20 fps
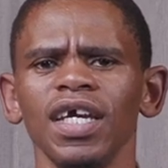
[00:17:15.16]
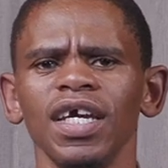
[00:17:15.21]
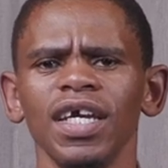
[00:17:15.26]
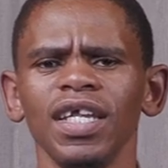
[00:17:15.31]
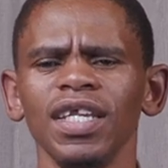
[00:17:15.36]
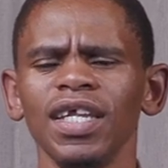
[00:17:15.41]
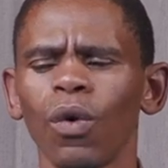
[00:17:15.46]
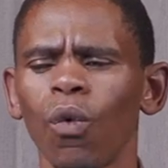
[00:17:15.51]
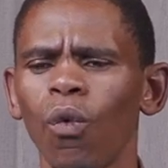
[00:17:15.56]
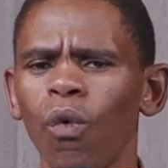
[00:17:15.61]

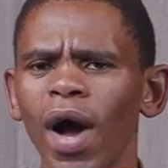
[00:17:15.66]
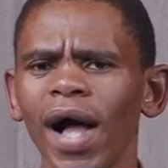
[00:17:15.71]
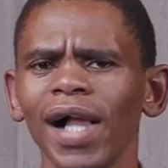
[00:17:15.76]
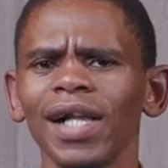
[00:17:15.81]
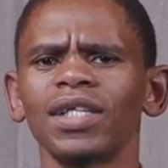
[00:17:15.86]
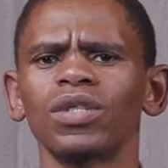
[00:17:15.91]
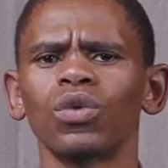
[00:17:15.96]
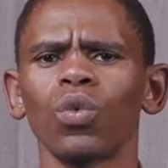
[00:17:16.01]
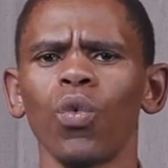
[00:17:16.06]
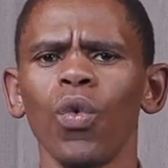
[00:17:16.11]
in a
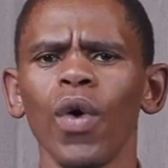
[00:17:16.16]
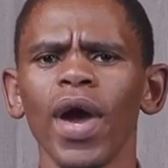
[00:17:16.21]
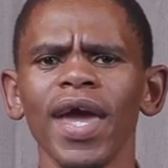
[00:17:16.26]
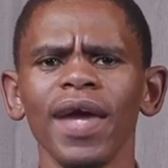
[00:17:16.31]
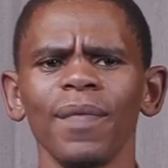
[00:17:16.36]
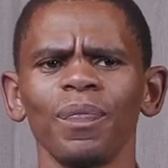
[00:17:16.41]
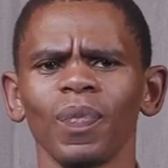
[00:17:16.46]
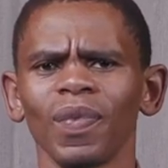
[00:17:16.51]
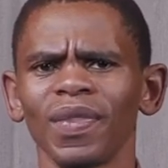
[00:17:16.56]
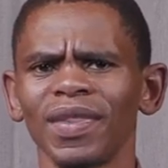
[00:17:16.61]
world
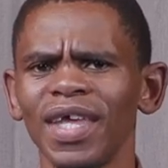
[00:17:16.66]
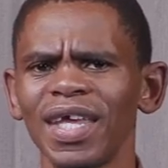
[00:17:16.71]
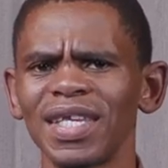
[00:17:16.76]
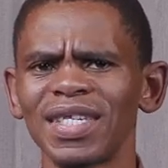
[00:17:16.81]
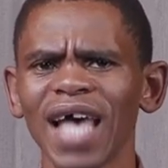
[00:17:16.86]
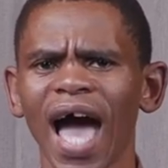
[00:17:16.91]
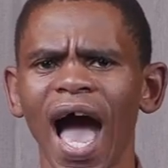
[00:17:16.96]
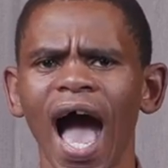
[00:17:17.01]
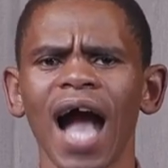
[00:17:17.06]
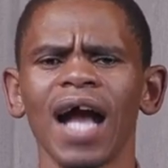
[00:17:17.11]
where there's
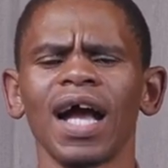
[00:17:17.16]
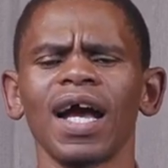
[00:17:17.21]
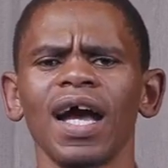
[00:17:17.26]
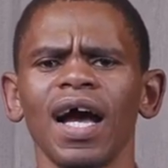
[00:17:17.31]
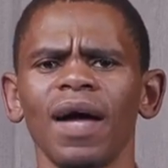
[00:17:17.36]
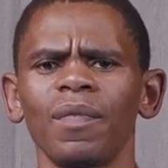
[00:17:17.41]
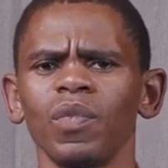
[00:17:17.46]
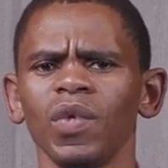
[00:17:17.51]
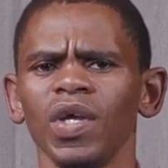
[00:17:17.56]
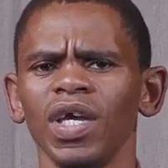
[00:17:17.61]

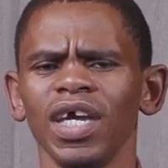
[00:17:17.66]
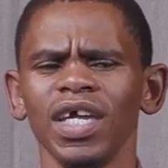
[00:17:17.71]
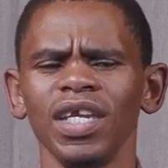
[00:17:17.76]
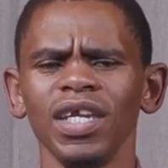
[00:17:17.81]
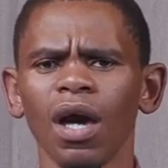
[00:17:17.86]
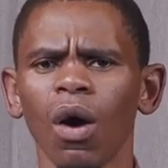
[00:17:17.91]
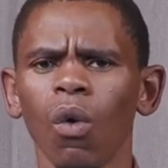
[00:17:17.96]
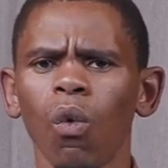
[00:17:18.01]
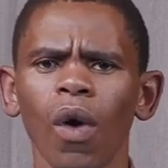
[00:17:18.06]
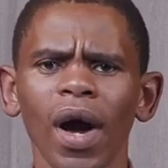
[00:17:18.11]
hunger, in
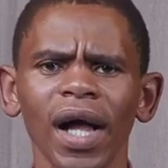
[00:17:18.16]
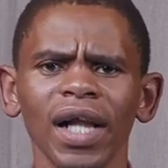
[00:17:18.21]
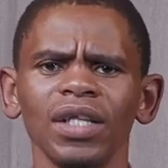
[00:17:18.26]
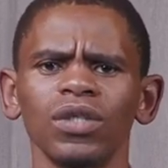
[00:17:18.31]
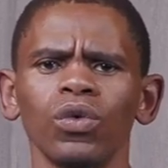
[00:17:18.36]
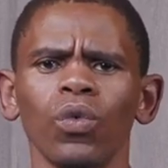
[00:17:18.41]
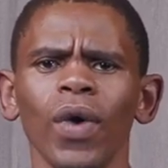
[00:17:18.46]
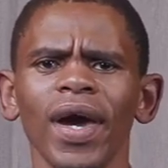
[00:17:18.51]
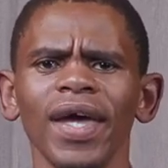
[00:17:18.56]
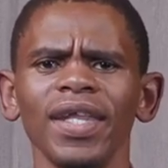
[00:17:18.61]
a world
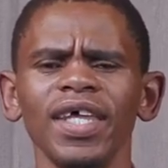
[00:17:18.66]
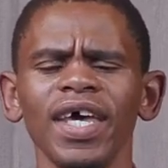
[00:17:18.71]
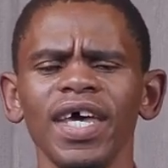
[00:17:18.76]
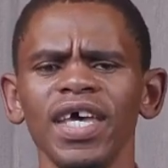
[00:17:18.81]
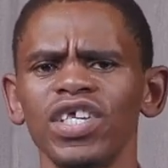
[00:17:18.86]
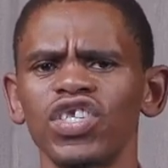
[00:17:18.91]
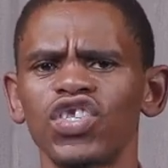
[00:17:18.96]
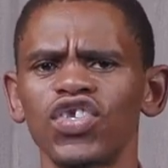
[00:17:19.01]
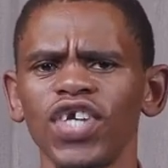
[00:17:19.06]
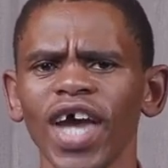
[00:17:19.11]
where there
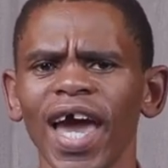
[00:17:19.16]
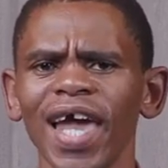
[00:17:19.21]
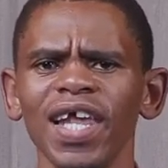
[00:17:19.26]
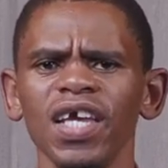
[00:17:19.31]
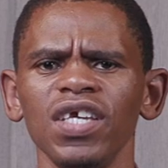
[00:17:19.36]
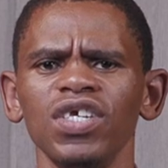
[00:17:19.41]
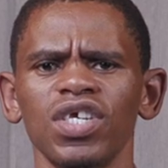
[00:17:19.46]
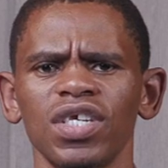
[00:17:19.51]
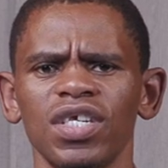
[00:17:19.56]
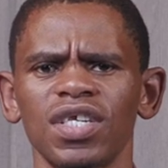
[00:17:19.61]
is
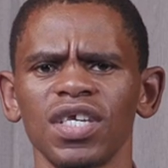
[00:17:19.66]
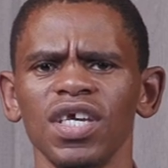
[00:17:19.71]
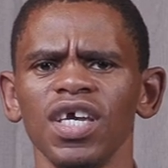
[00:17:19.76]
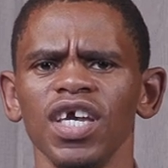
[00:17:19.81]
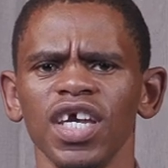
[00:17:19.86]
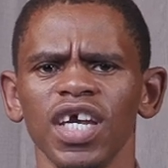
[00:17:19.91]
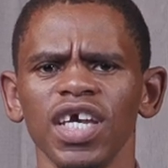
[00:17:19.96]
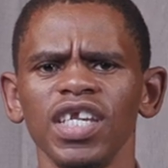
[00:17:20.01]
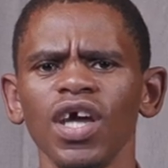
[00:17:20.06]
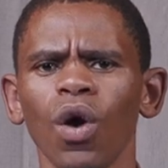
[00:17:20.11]
challenges,
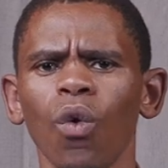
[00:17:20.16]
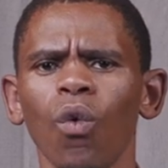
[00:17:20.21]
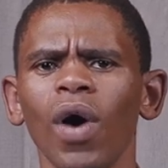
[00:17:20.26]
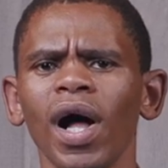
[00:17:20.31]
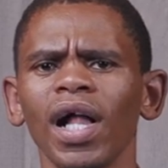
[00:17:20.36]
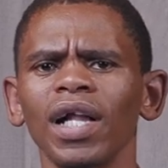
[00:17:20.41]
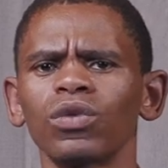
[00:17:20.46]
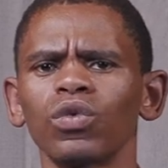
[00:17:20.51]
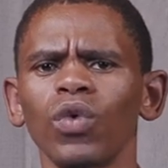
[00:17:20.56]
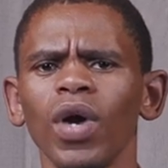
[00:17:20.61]
in a
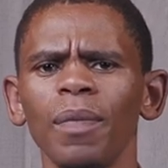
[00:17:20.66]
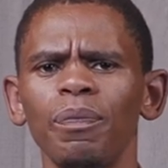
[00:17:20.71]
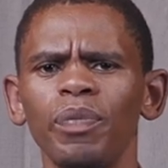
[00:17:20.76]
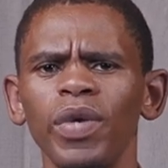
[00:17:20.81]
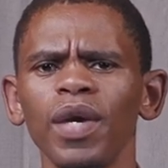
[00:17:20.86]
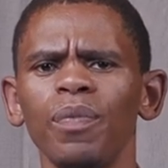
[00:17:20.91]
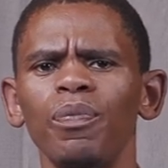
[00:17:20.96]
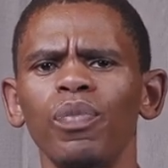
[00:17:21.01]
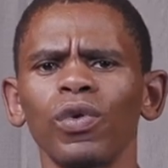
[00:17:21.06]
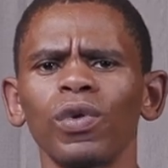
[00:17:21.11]
world where
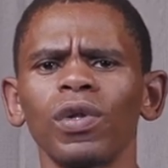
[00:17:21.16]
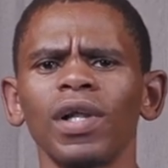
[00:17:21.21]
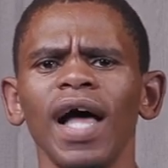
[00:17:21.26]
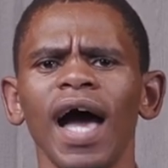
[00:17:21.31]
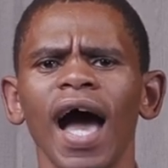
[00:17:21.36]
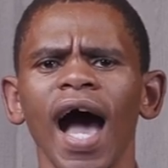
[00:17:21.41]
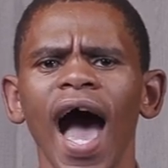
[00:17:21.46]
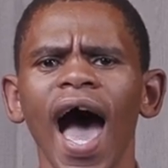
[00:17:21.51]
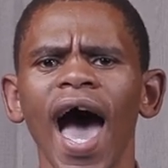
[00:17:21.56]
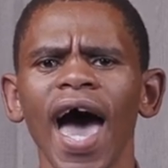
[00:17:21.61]
people
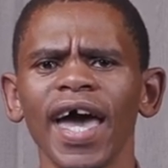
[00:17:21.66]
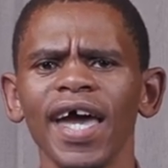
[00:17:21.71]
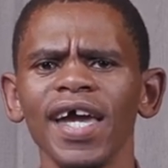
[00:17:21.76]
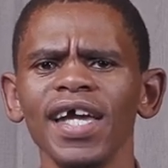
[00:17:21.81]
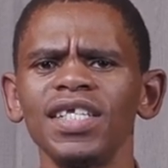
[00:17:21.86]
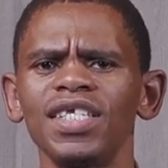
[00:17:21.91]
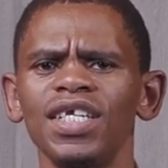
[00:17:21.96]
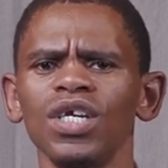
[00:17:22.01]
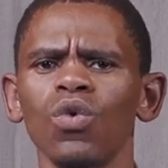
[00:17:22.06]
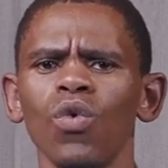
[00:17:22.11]
are
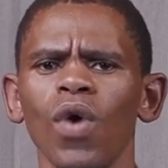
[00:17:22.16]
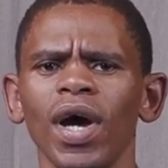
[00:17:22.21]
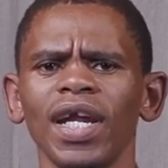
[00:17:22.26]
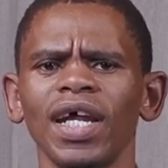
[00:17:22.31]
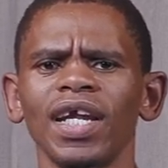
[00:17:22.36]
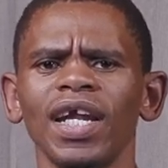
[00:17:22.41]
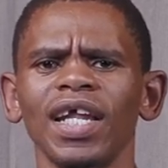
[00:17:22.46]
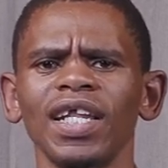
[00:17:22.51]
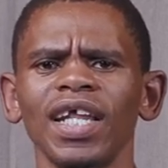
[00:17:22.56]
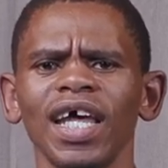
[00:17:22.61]
hating one
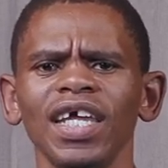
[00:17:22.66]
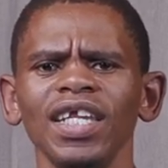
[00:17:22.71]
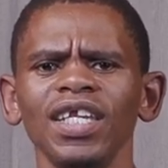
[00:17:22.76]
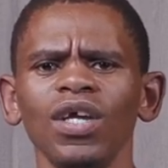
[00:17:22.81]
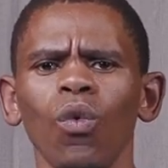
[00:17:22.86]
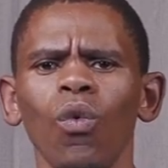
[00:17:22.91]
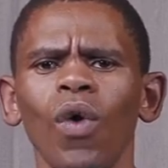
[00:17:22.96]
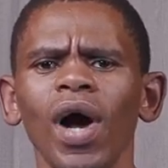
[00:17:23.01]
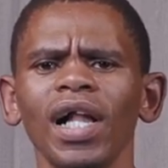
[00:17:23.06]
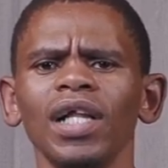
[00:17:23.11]
another, in a
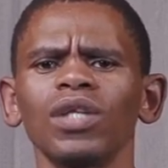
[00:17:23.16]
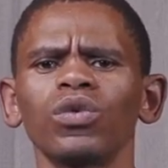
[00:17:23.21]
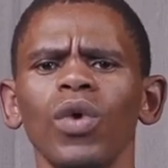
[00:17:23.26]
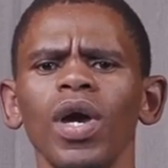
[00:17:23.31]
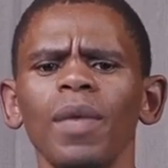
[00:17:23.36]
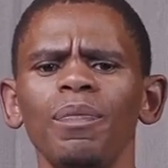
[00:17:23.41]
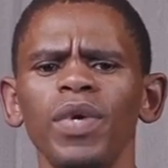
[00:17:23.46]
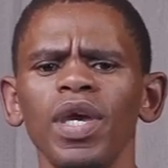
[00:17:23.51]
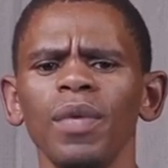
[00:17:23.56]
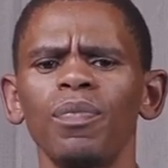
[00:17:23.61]
world
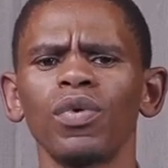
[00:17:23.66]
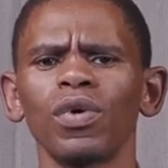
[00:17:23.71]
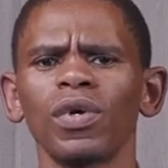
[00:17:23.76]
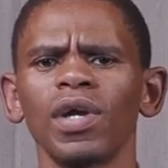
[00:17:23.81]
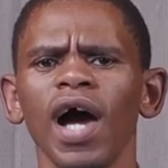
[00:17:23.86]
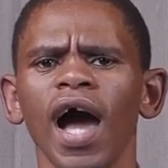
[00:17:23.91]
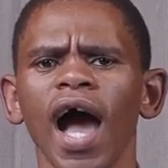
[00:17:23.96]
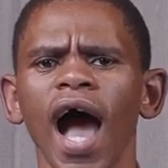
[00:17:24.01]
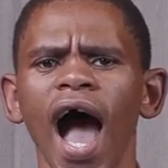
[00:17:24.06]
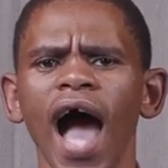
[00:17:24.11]
where people
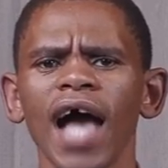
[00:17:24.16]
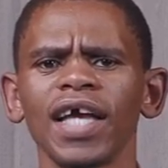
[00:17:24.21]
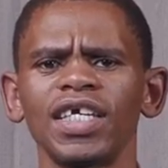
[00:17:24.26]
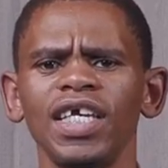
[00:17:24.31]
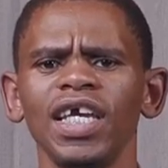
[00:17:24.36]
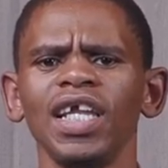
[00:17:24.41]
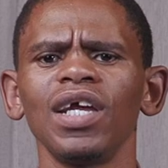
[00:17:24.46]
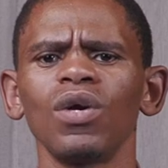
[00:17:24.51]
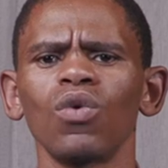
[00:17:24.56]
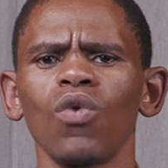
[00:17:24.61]
are
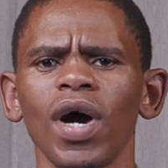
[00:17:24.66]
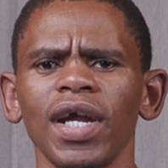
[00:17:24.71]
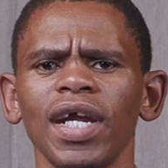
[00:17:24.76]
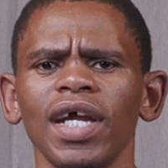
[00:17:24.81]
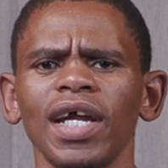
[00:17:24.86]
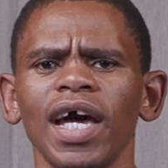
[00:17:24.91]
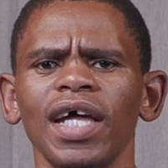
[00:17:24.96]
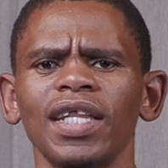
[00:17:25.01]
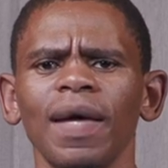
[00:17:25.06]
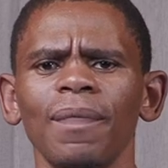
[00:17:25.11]
killing one
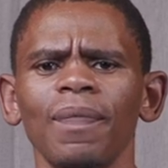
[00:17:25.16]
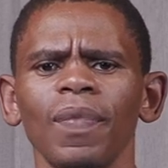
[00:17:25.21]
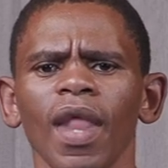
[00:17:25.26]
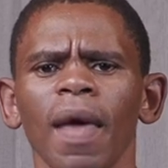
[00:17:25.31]
another.